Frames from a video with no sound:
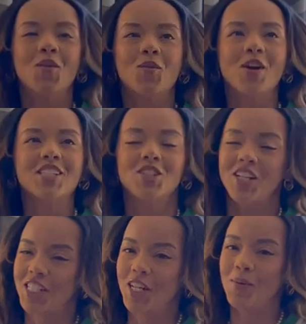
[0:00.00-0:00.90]

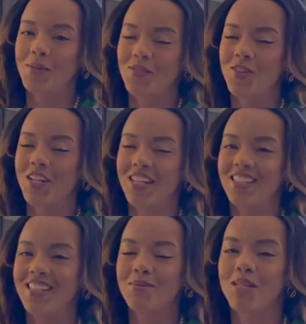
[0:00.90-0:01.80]
Registration opens for it
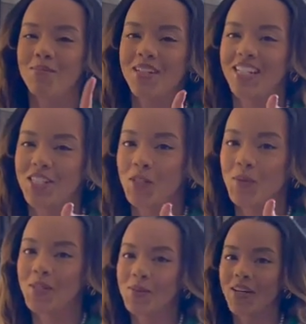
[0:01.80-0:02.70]
in September. Get your
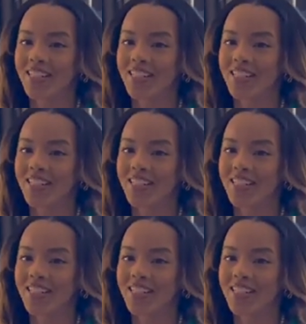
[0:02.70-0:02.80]
coins ready.